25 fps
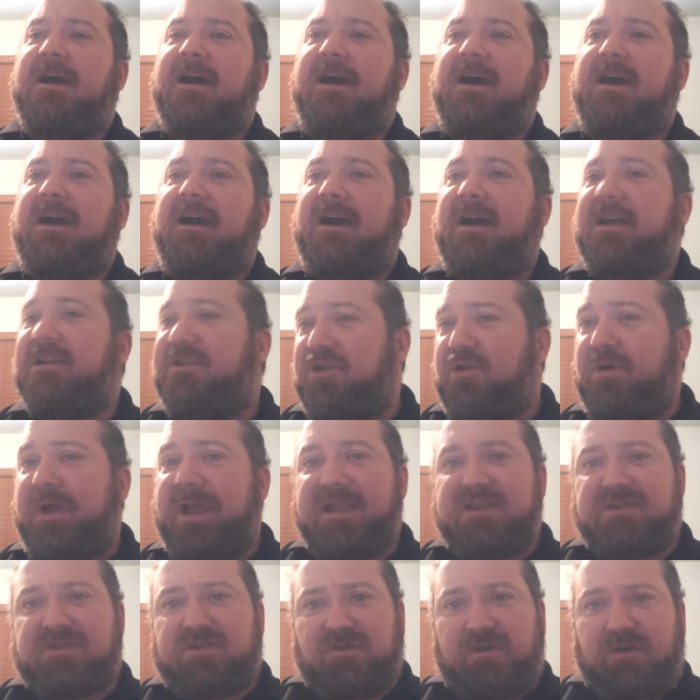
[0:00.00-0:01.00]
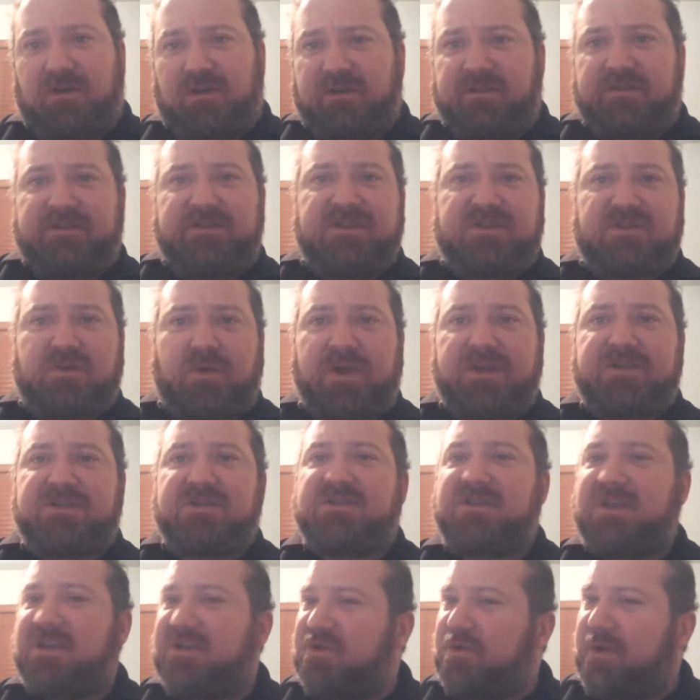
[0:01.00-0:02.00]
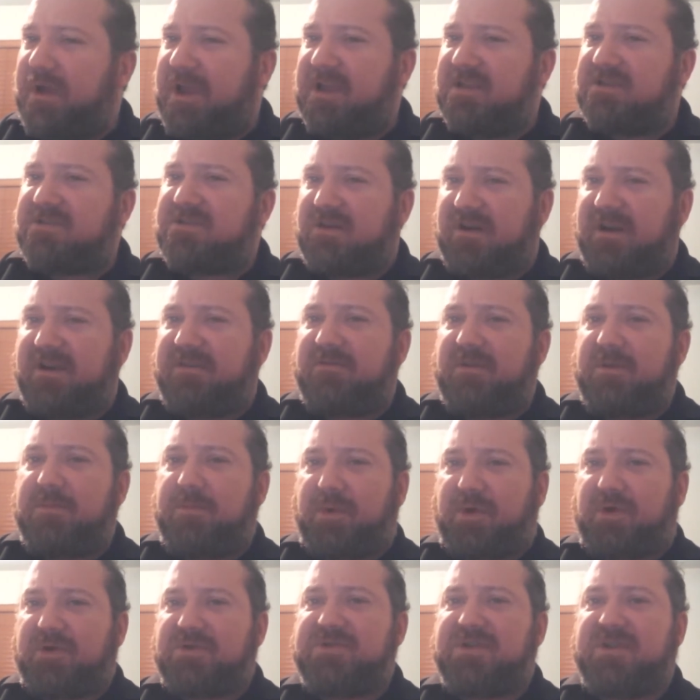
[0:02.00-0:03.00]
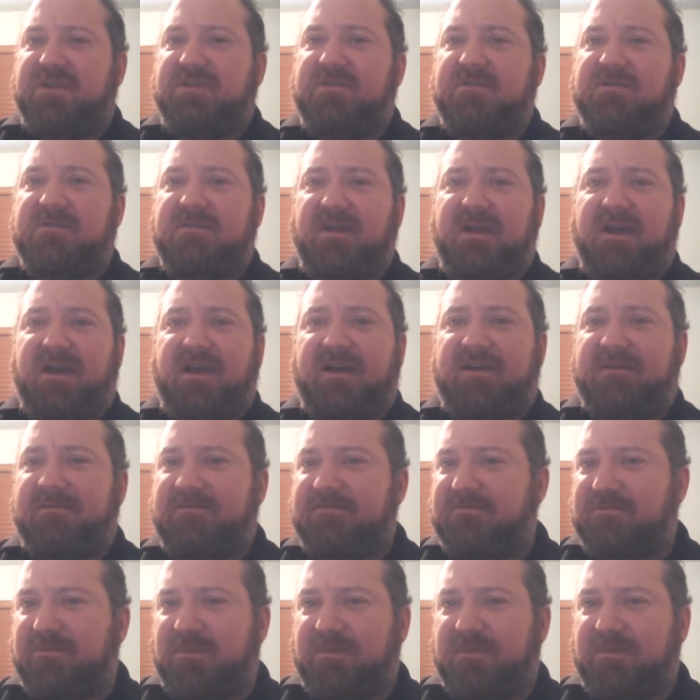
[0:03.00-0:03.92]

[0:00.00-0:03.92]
I do answer all of these questions. I do answer every person, but